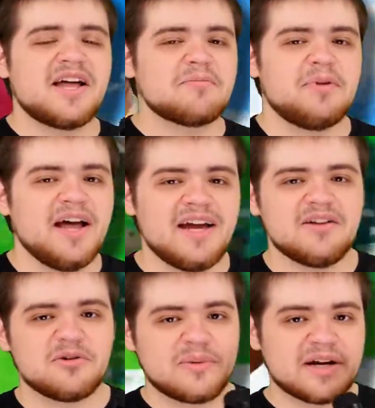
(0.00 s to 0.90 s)
like
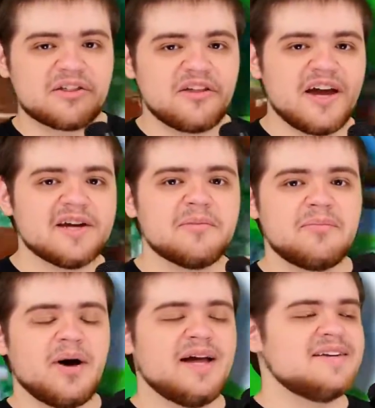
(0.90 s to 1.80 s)
playing the real thing,
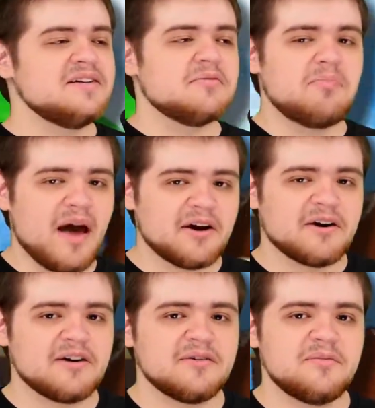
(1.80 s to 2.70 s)
but
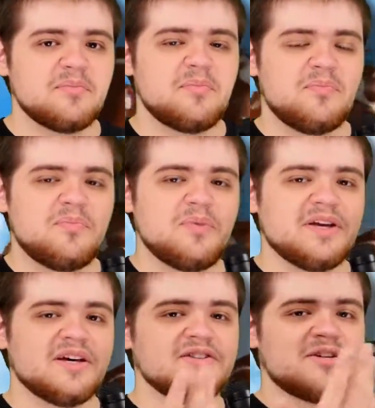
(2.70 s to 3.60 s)
better
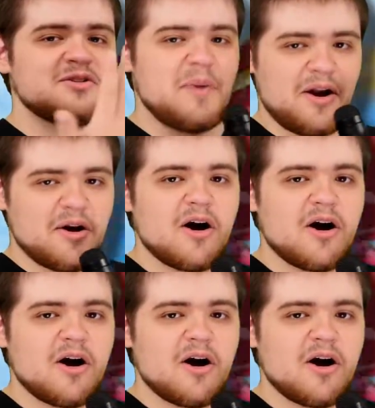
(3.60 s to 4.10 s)
because there's better